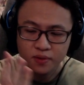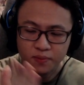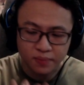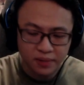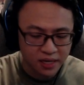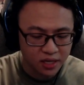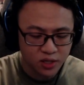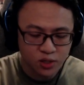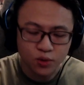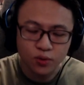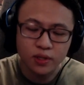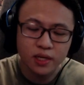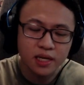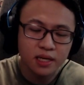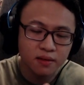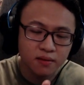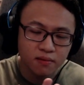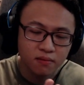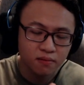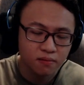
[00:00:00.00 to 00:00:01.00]
being a
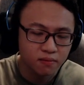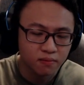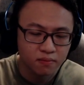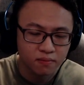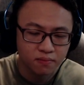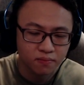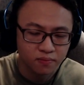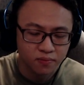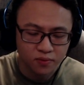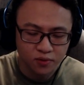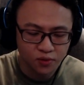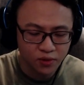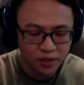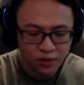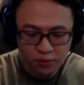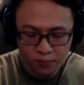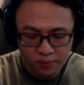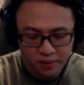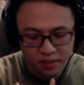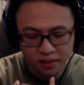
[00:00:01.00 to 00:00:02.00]
student,
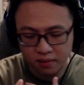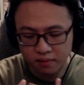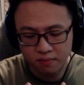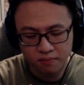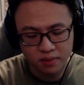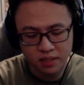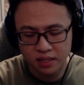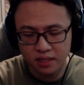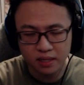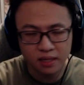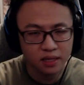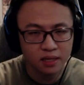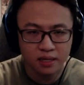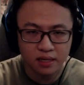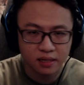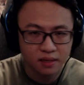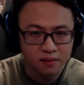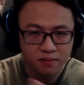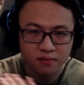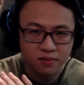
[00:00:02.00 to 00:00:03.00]
trying to be
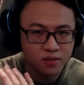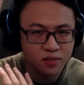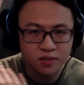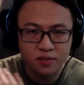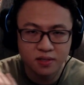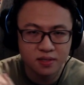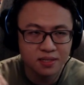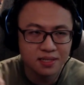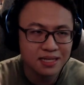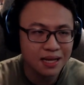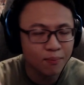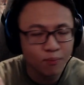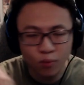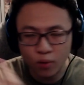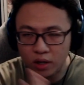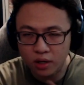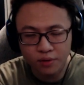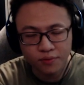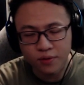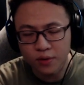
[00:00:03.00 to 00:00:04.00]
a
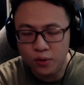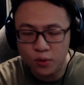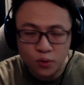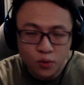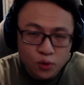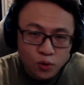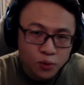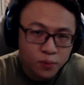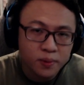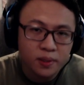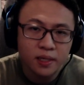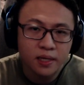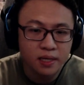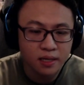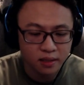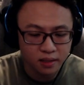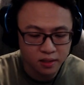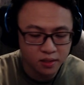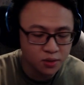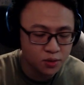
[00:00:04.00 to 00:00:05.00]
somewhat of a
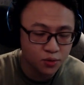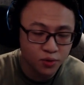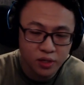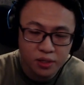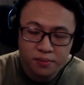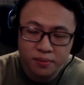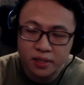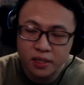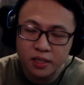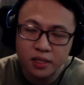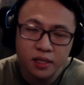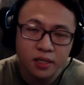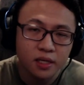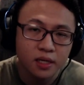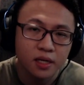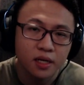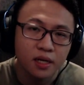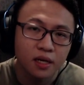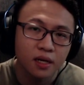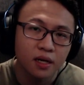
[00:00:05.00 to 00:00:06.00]
YouTuber and a streamer.
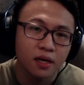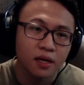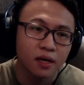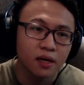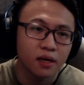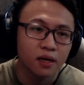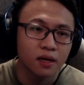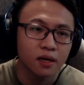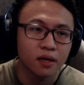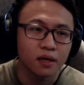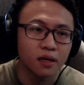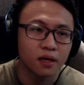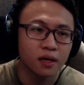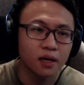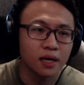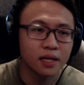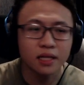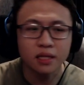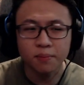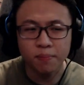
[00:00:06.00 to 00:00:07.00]

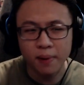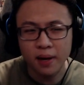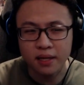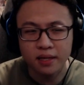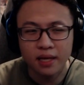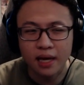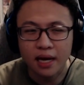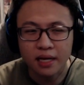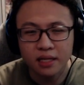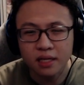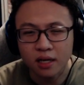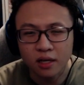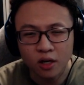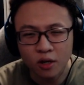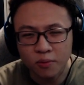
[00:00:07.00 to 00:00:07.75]
And then the part that I think a